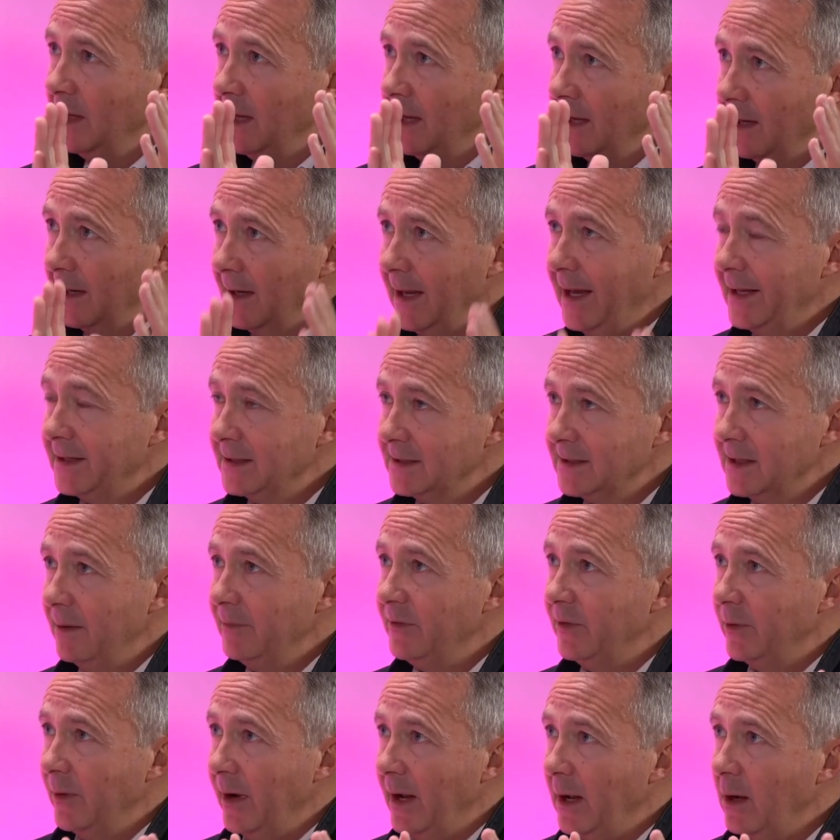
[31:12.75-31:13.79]
ladders up
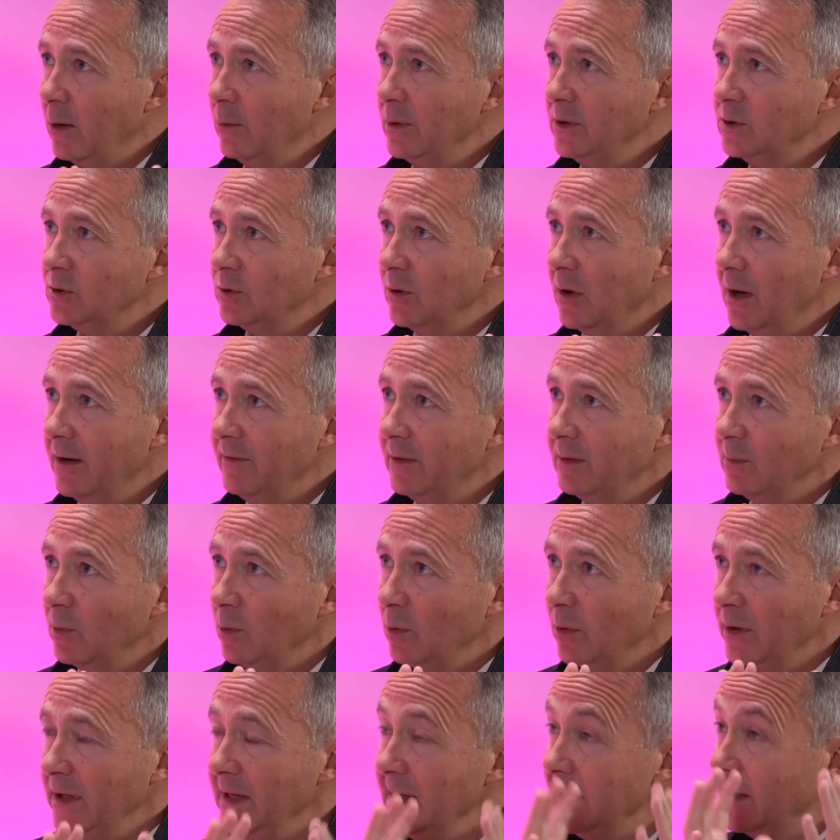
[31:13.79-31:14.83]
to how are we driving
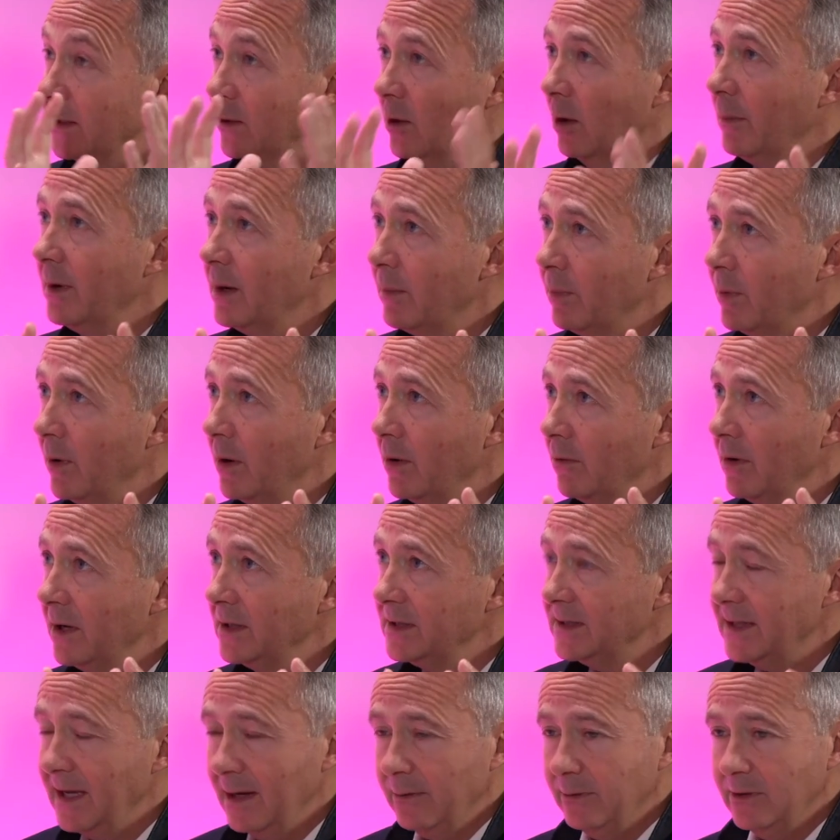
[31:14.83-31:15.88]
more economic
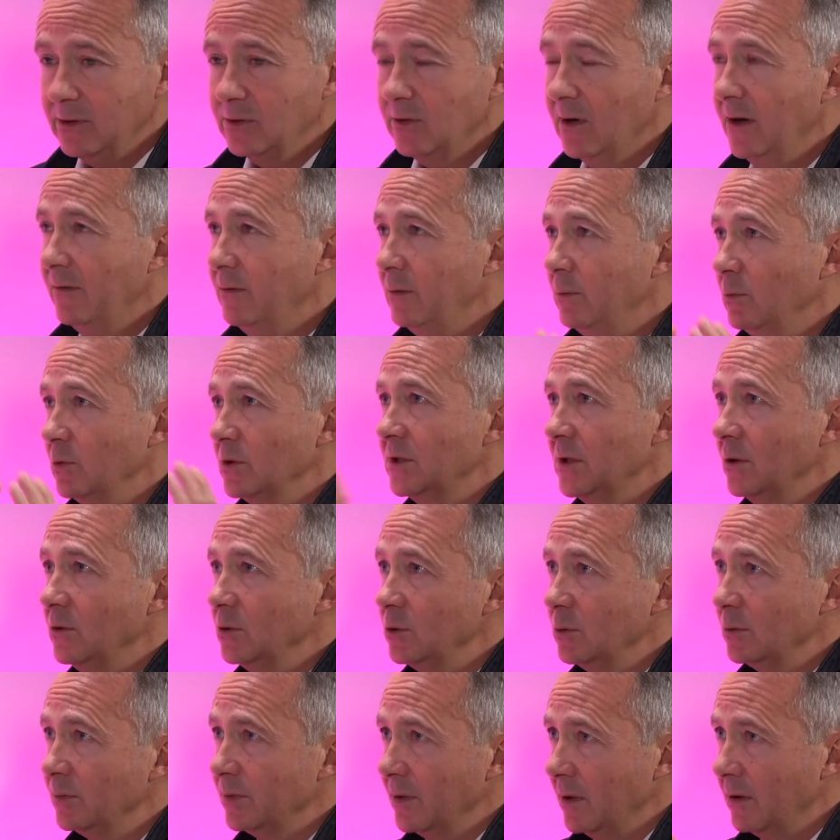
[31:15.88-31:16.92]
progress, how are we driving more
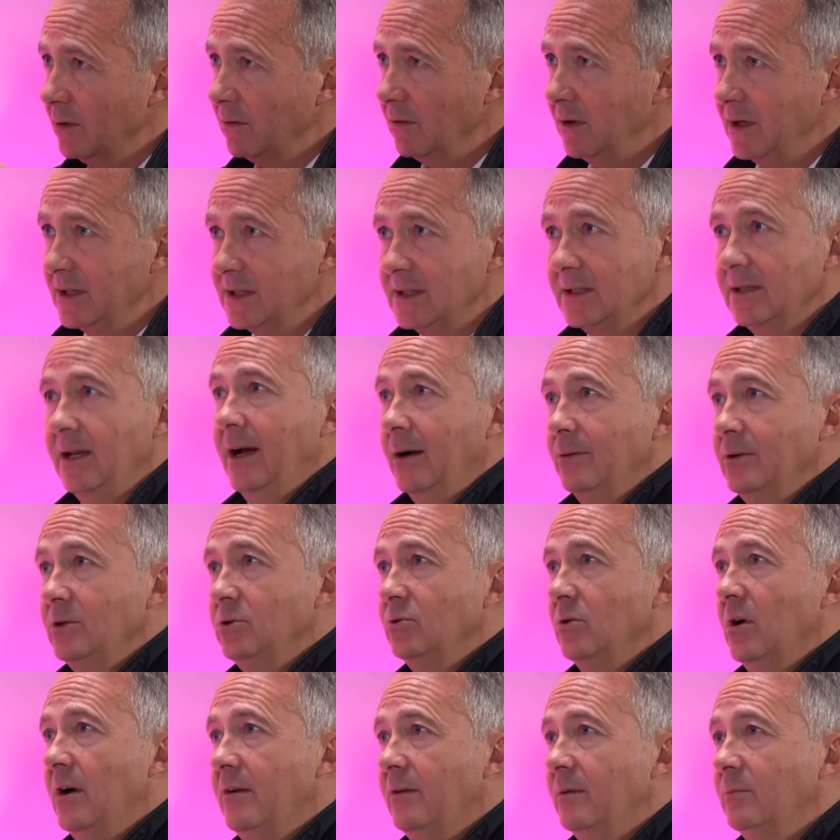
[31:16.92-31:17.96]
social progress, and how are we
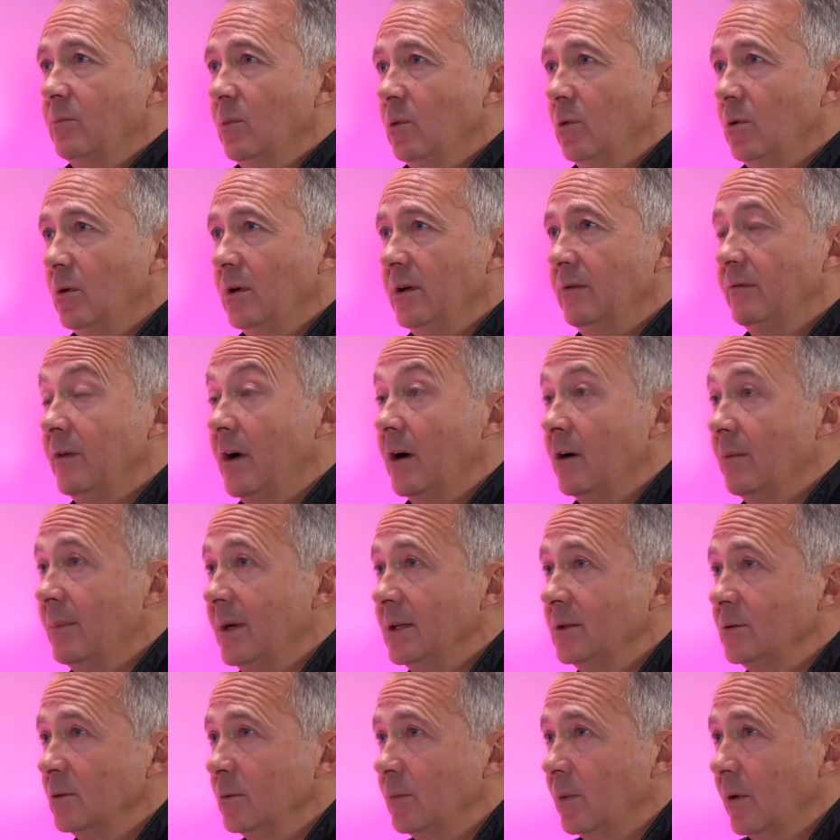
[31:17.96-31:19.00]
driving more
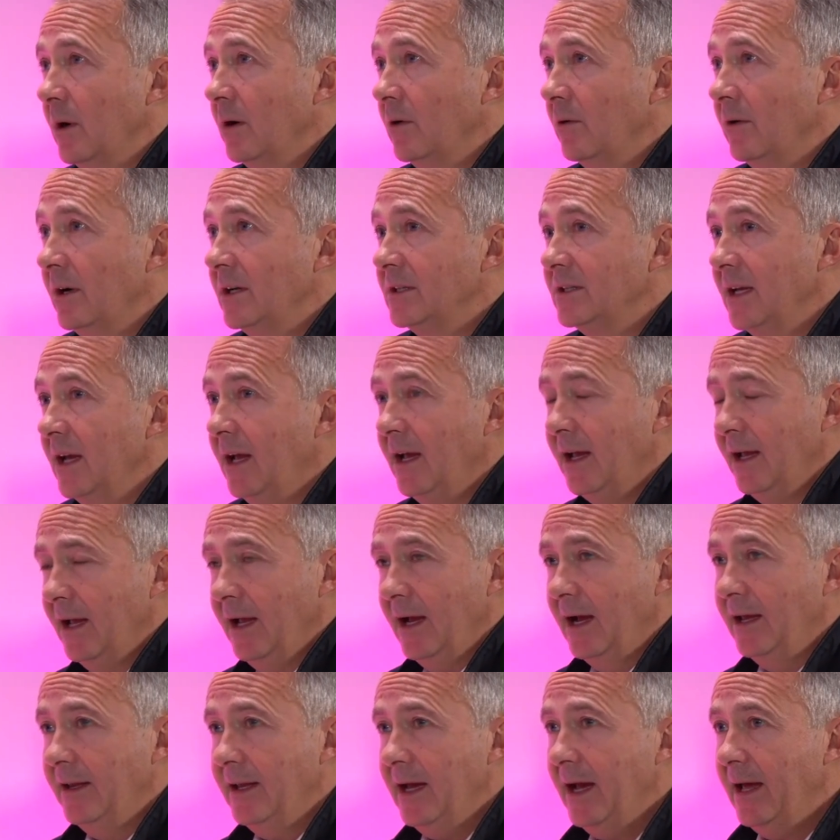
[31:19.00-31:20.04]
environmental progress.
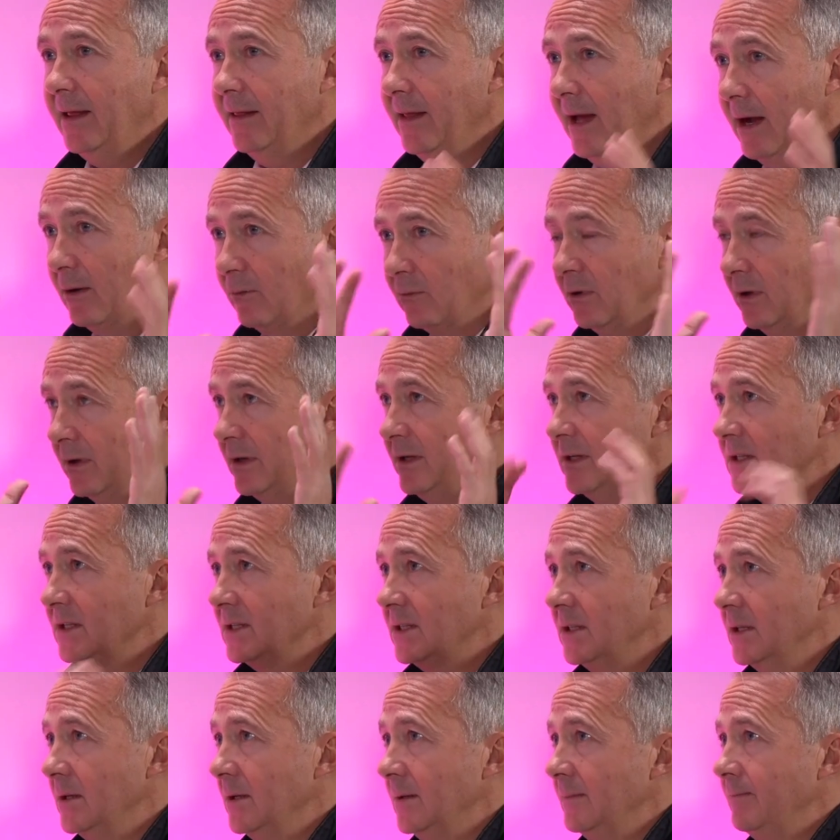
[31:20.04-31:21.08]
And that really is
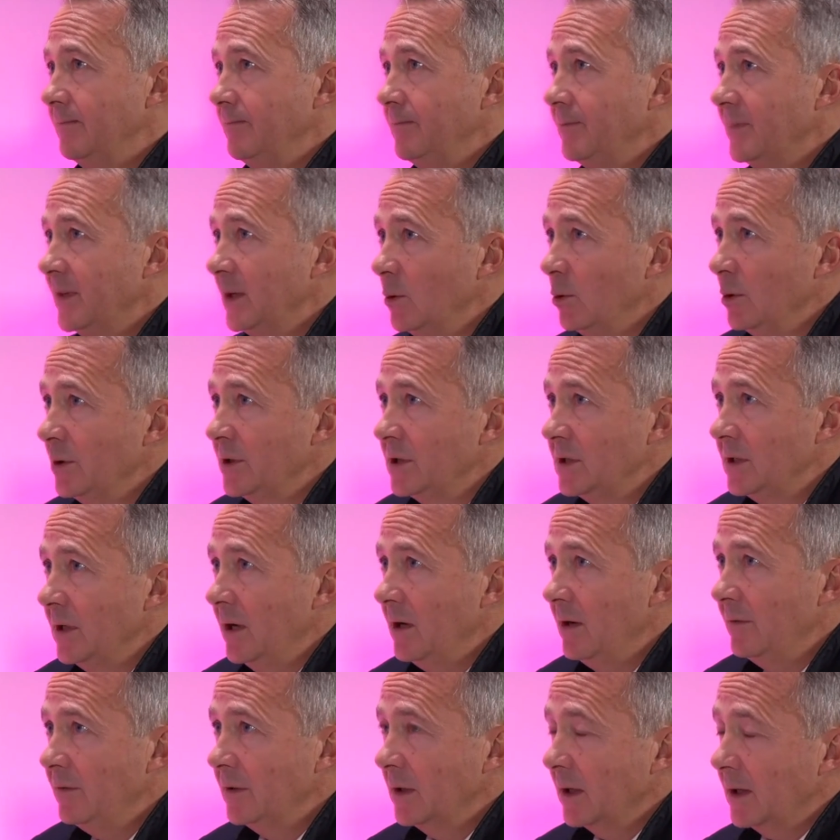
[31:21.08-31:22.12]
the North
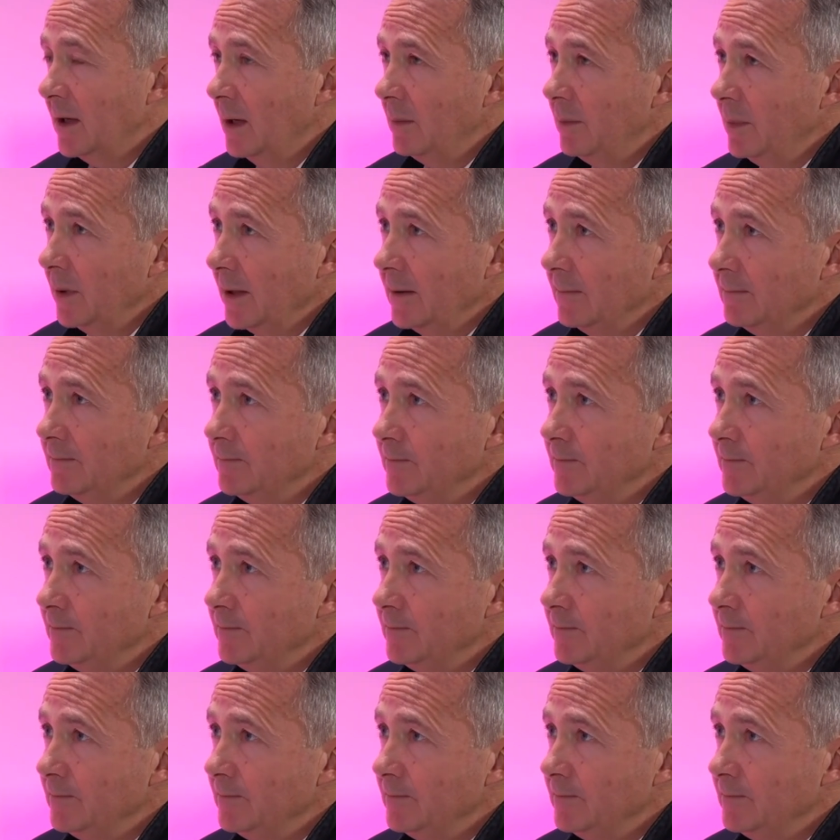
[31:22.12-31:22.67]
Star for the company.